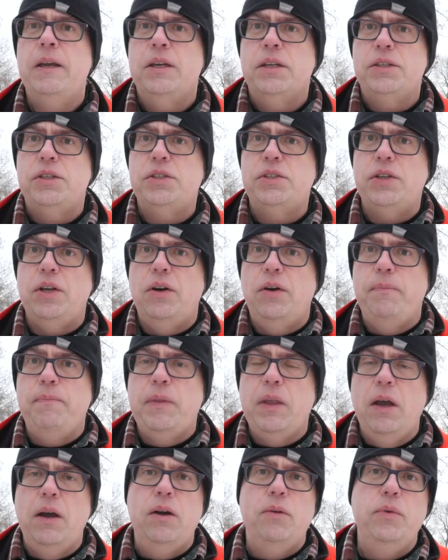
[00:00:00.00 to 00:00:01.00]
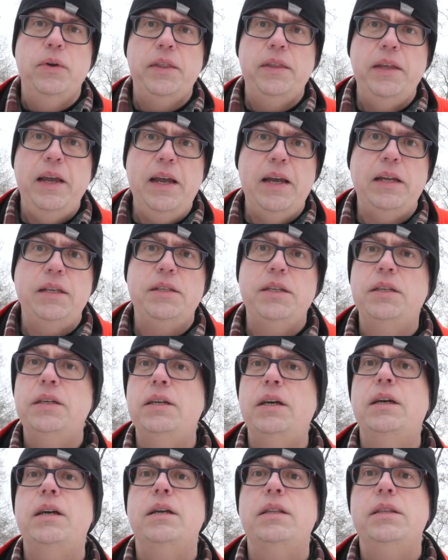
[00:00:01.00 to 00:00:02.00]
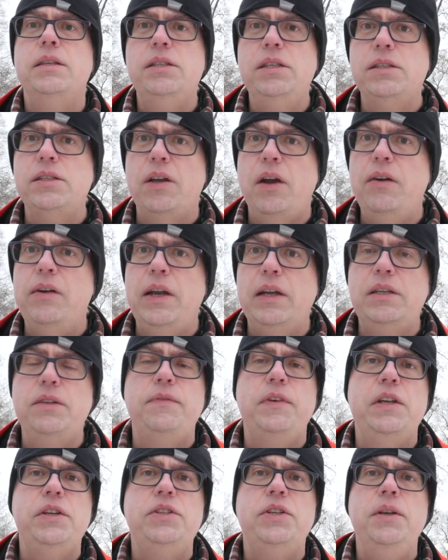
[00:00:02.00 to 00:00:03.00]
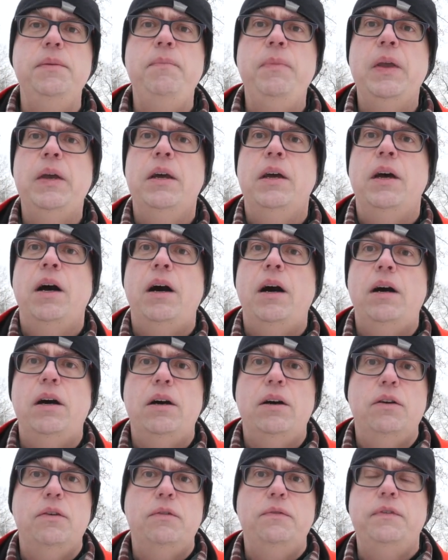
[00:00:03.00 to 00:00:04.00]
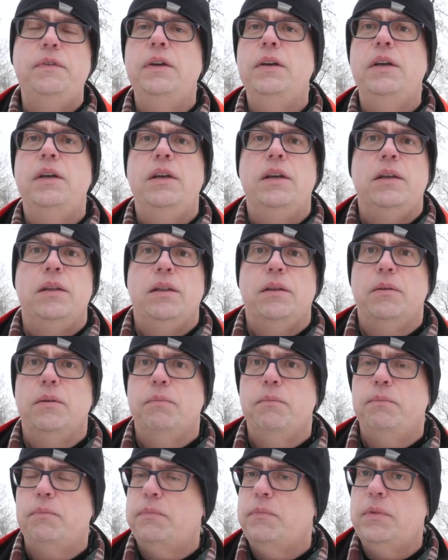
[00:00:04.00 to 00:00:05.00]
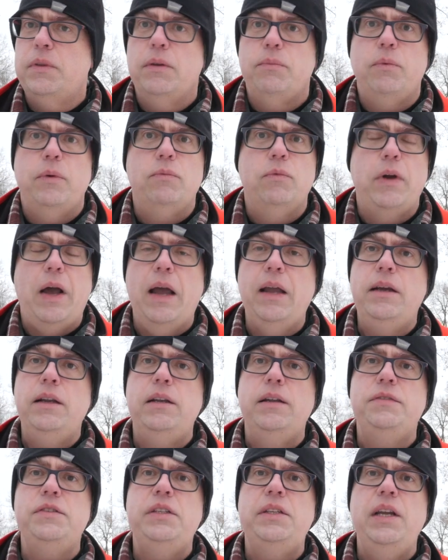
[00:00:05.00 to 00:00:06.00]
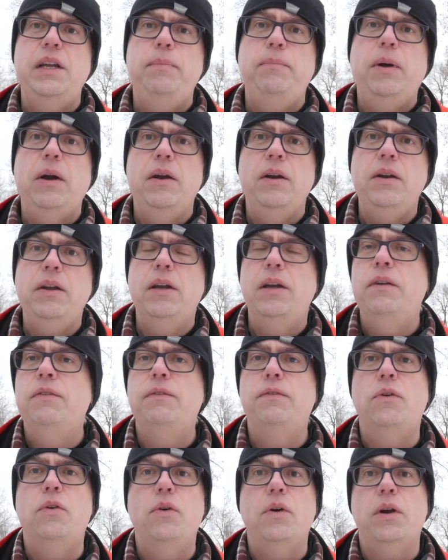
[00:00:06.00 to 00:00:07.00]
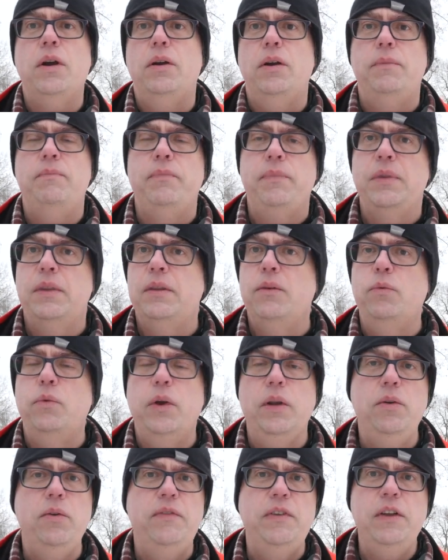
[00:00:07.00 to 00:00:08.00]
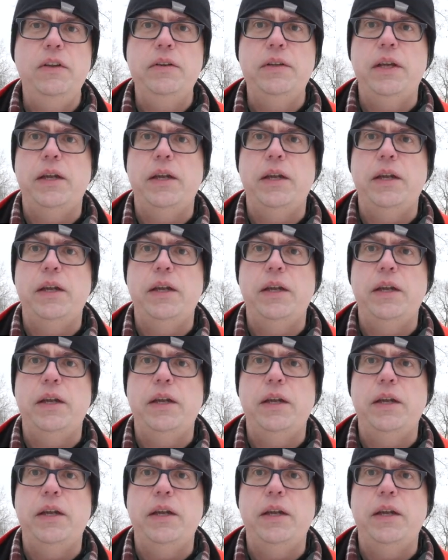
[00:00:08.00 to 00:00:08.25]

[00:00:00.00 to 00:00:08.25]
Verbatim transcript: So uh, with that, uh, this is our activation of High Cliff State Park for uh, Winter Field